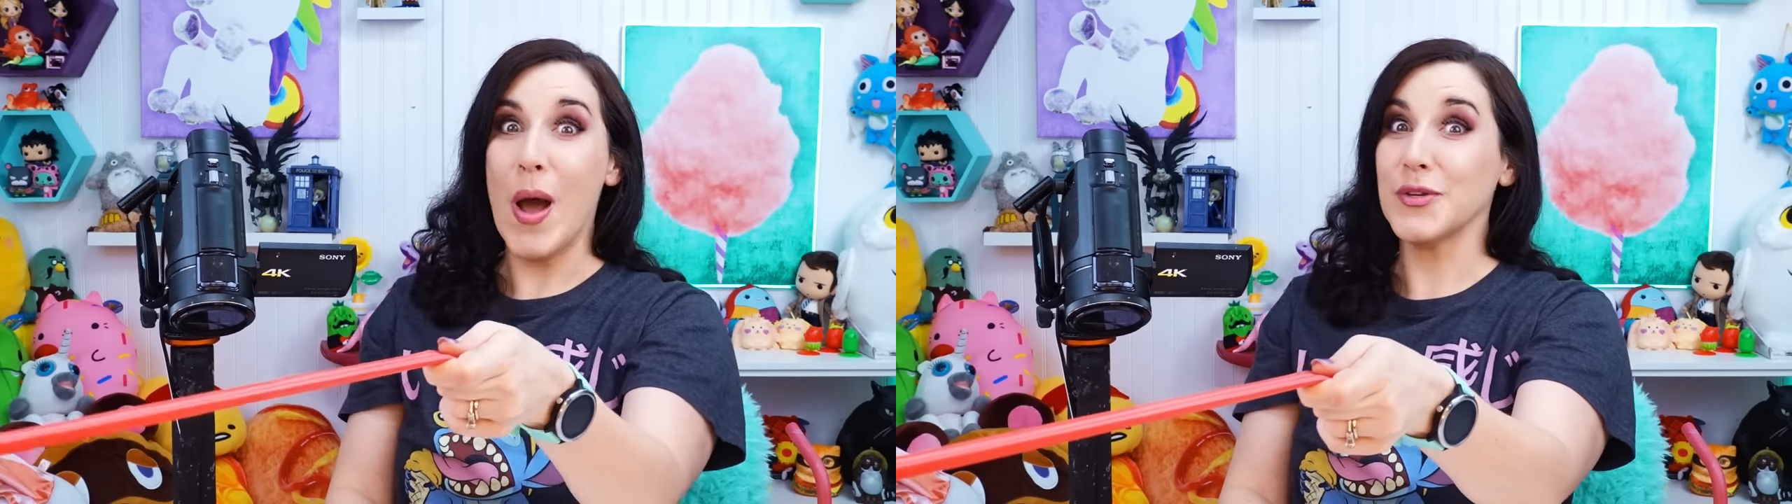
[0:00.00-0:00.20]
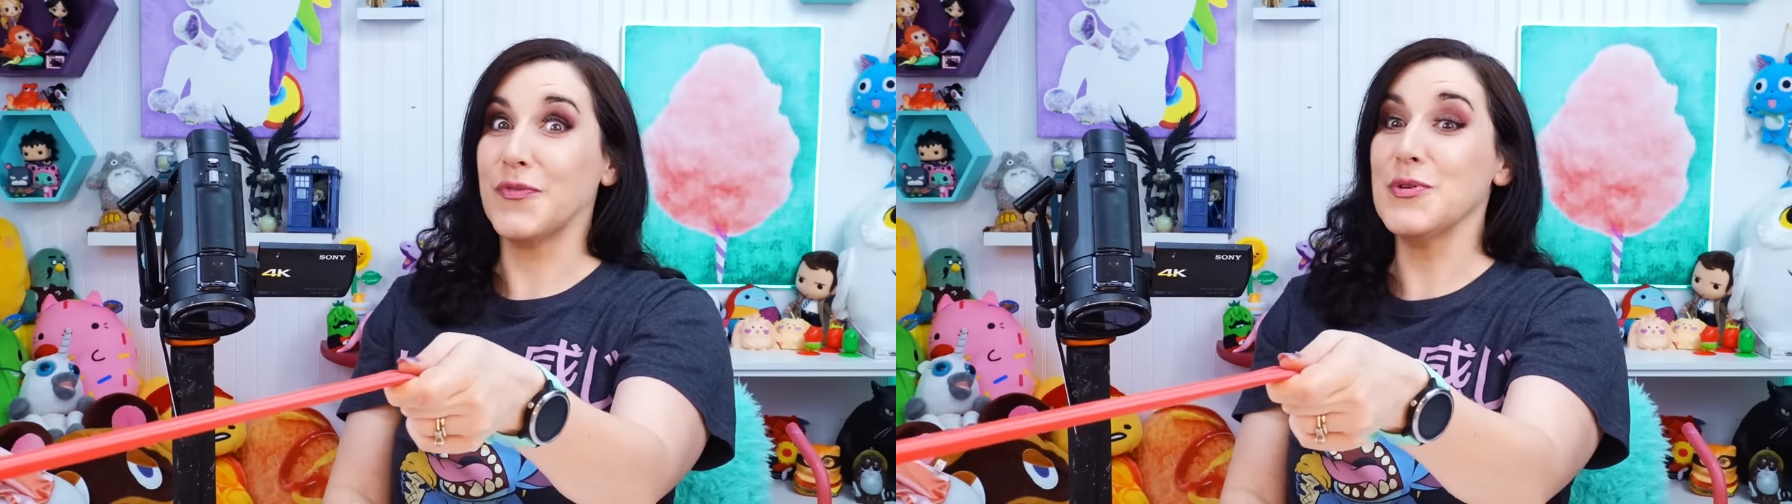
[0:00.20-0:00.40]

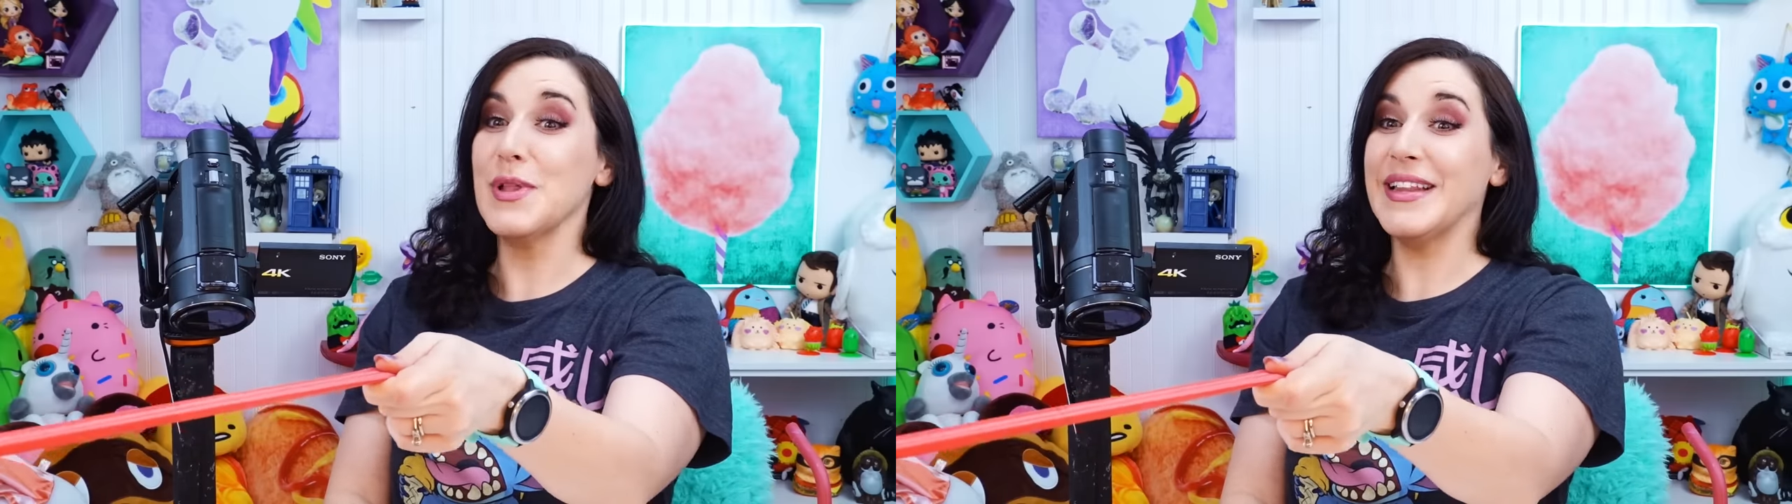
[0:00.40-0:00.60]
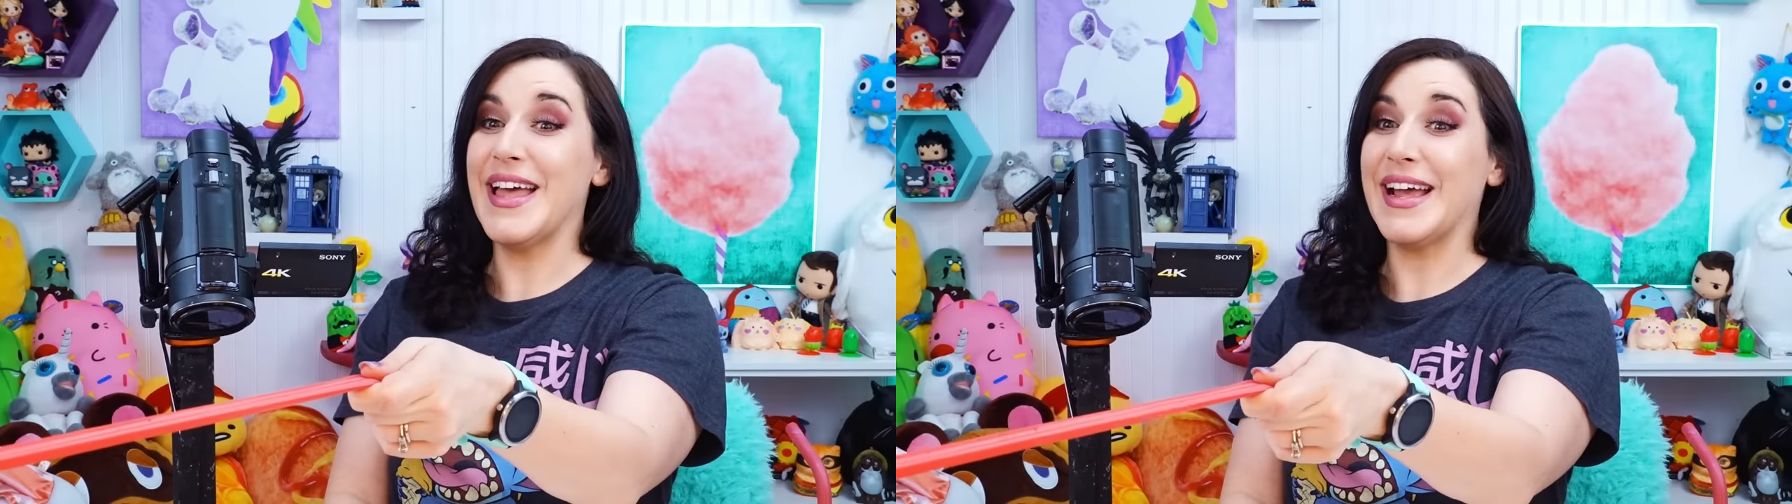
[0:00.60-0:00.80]
If you
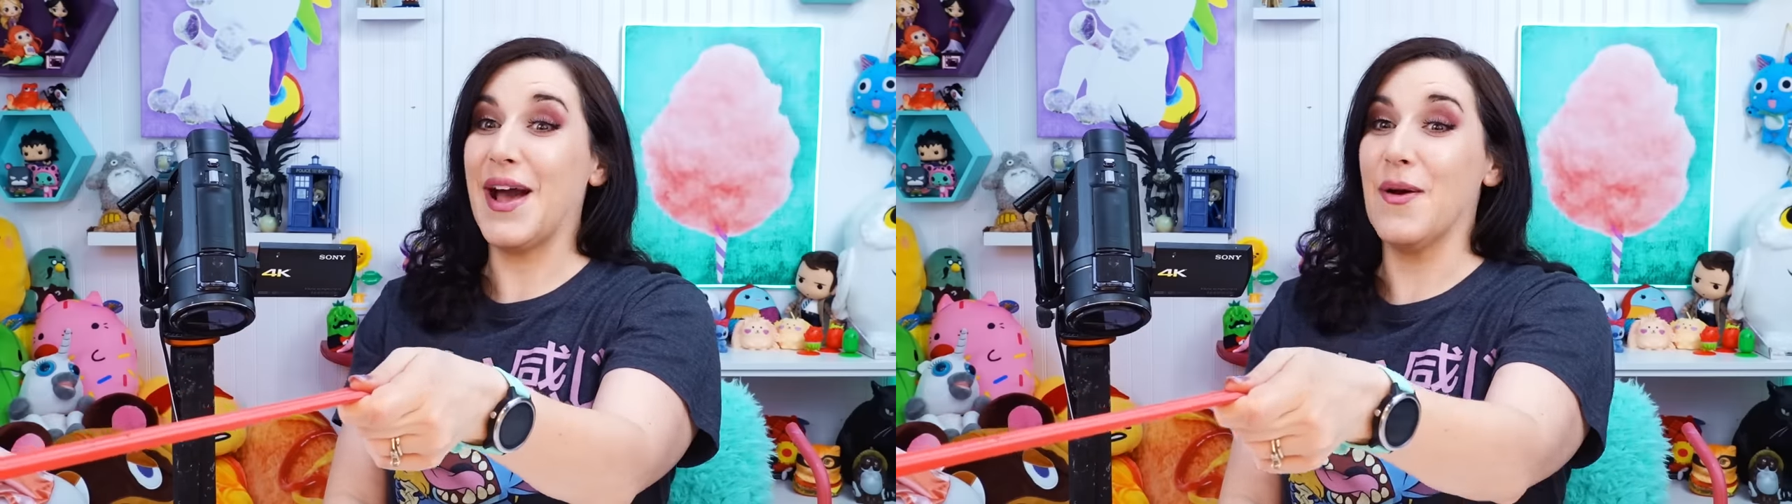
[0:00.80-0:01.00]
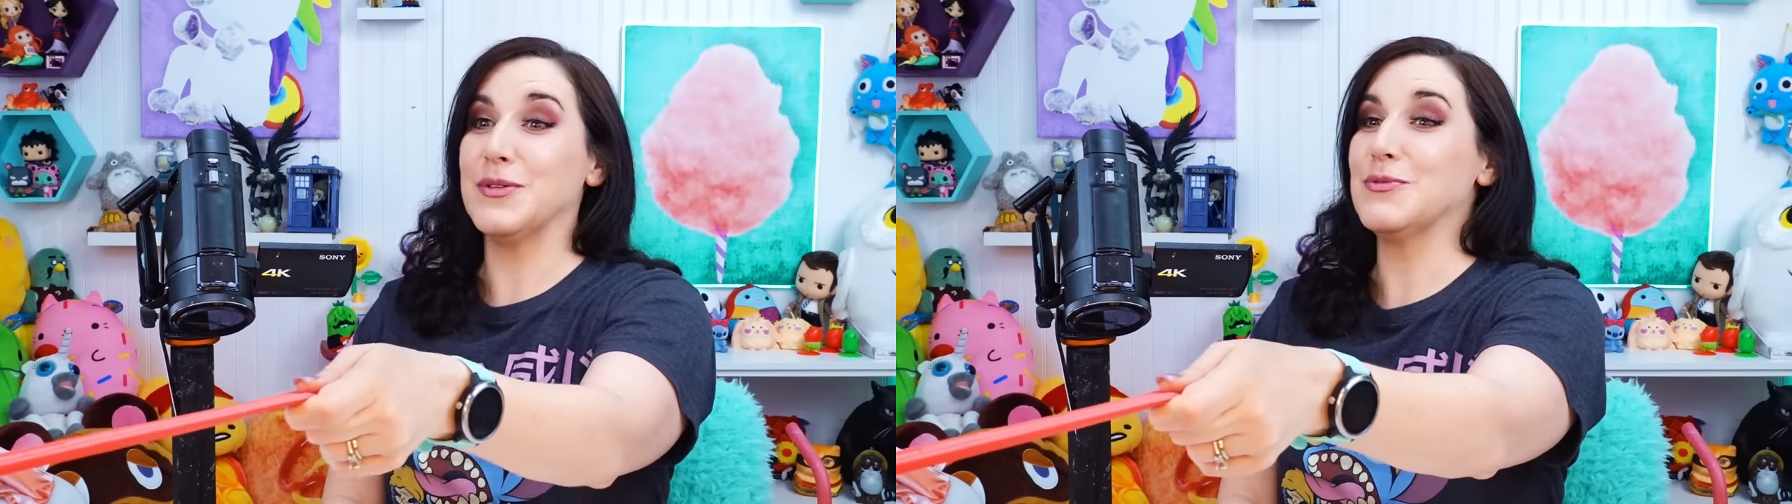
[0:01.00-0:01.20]
let that
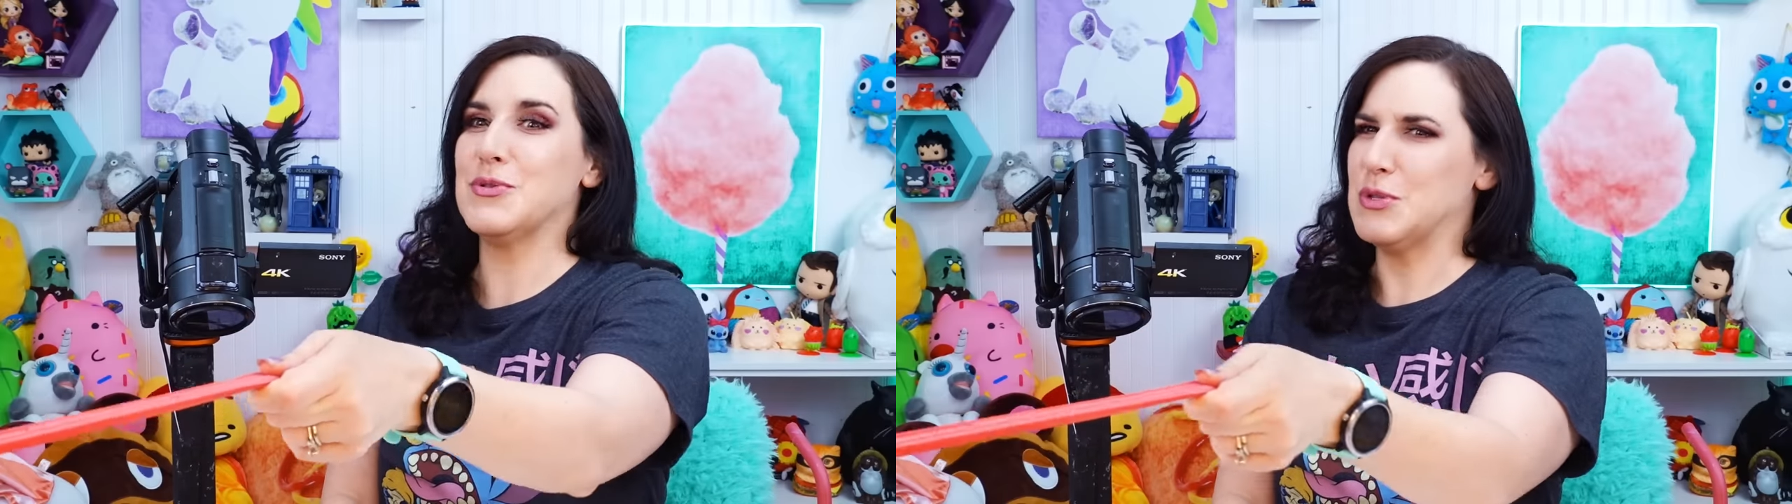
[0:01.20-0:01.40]
go, don't